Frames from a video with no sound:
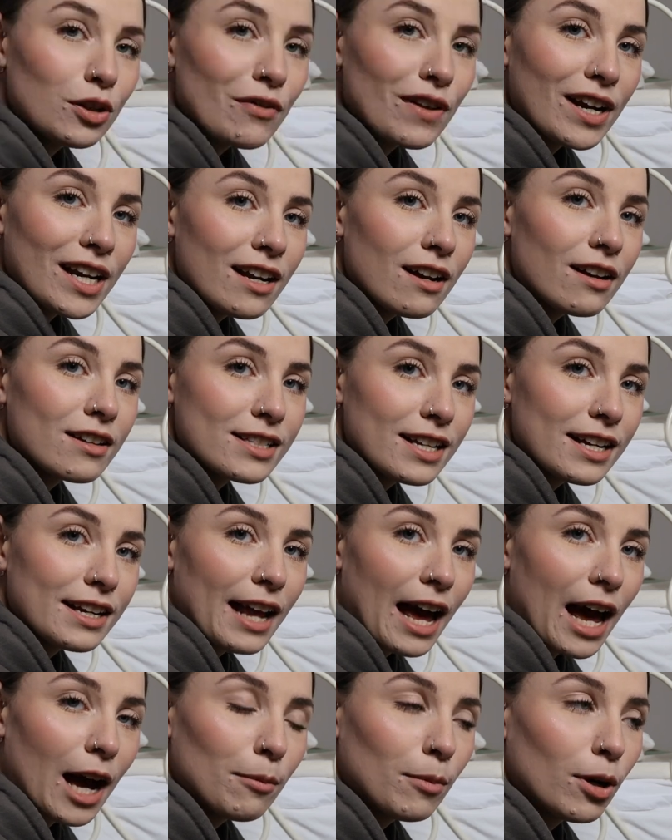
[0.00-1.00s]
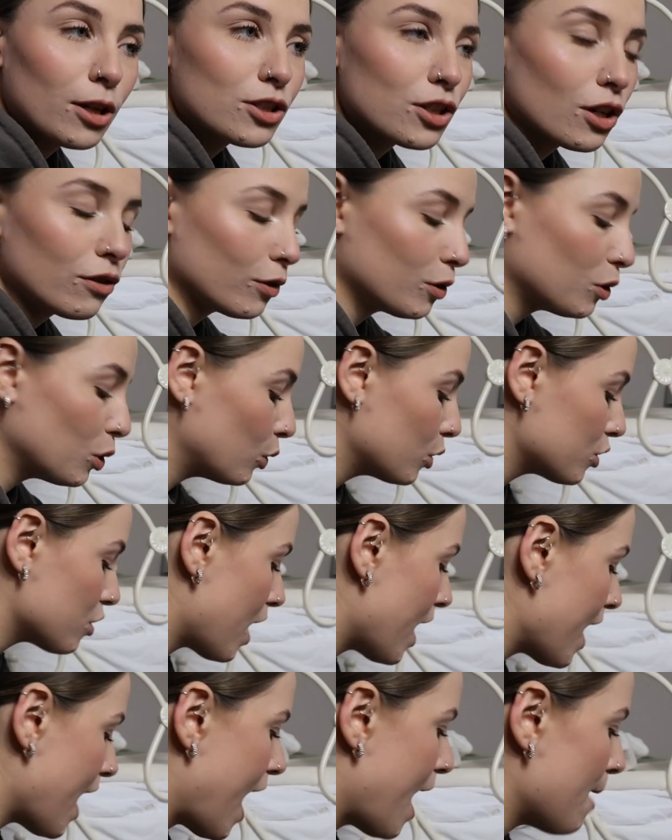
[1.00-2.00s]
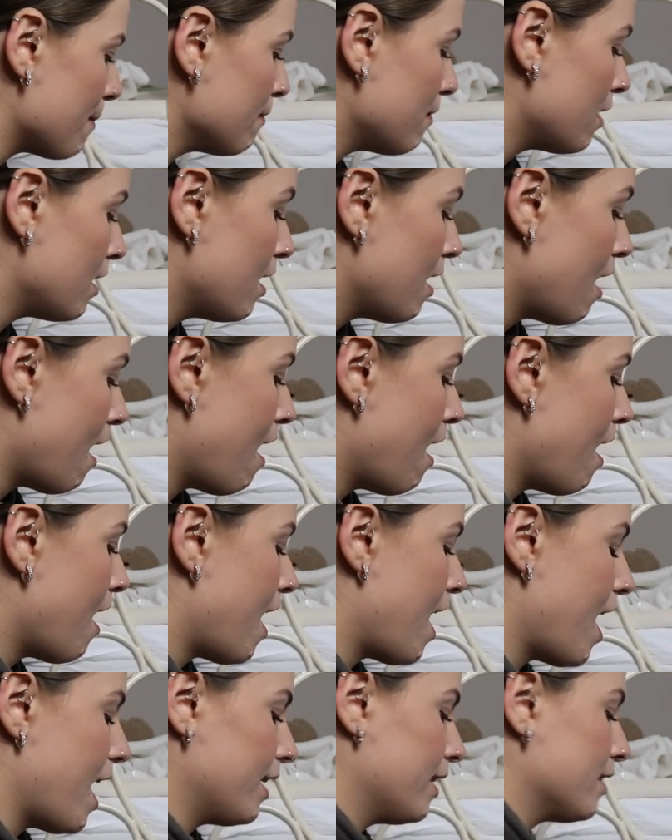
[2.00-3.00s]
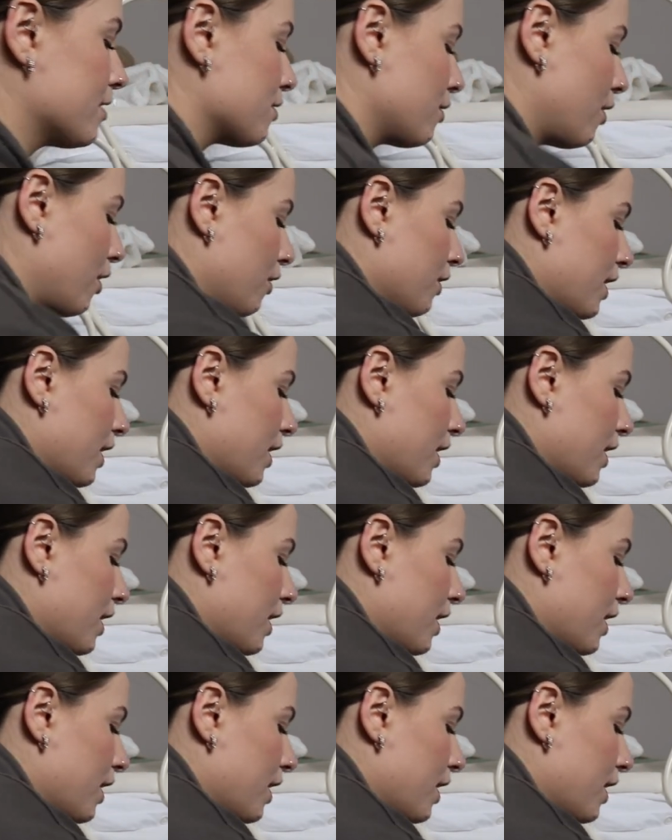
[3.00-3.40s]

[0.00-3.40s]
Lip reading: You really are seeing how much of a hoarder I am, and it's not